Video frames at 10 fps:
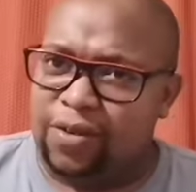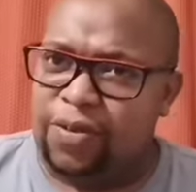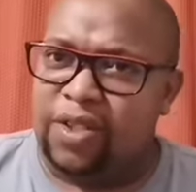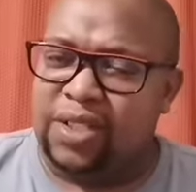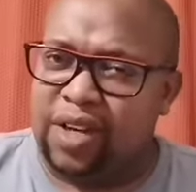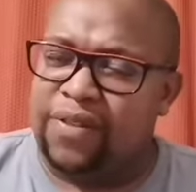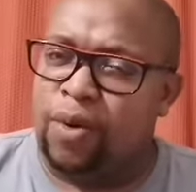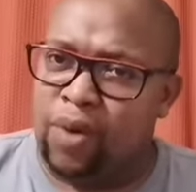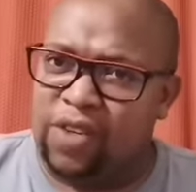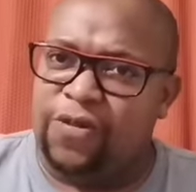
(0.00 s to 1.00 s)
in the first half
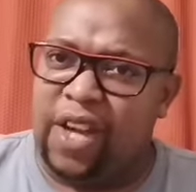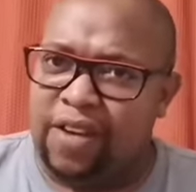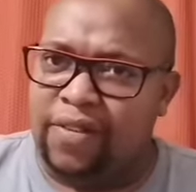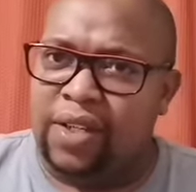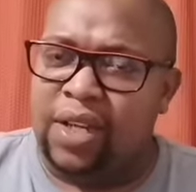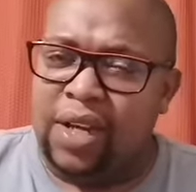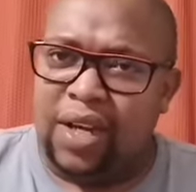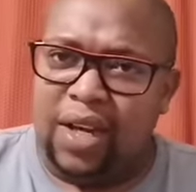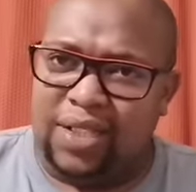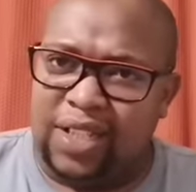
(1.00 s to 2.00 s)
the win favored
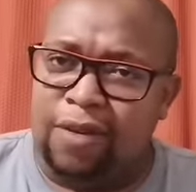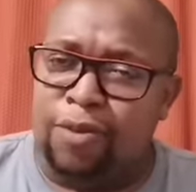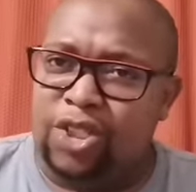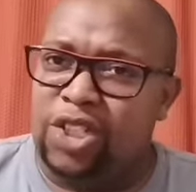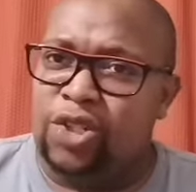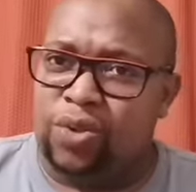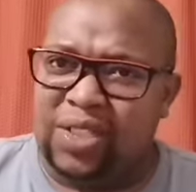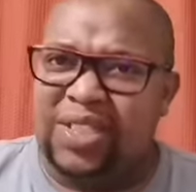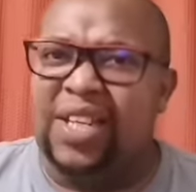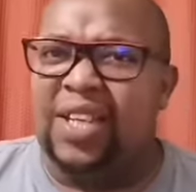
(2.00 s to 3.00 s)
Stellenbosch, and you
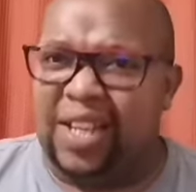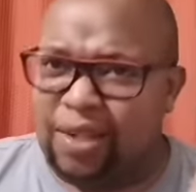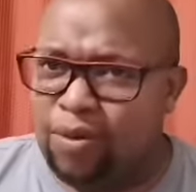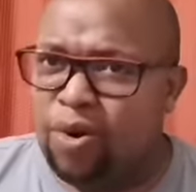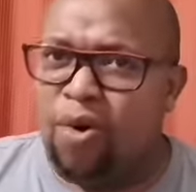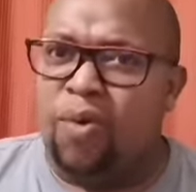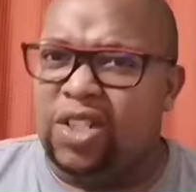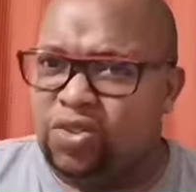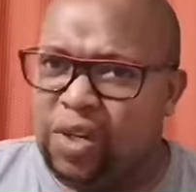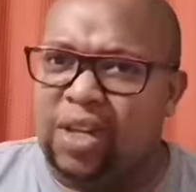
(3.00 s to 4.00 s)
could see that they were
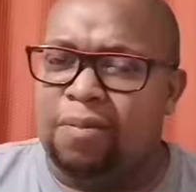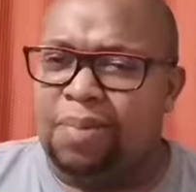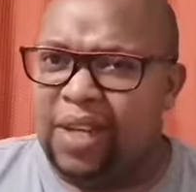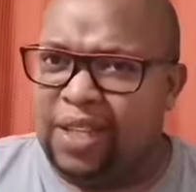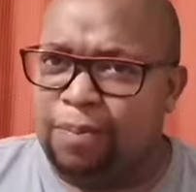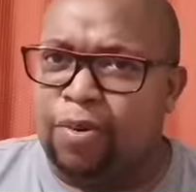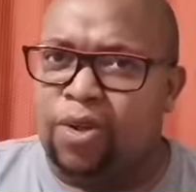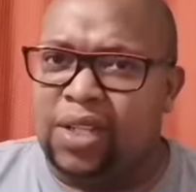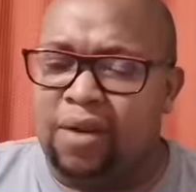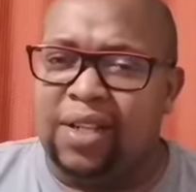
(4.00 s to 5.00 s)
always trying to play the
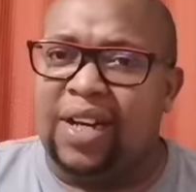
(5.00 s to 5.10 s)
ball down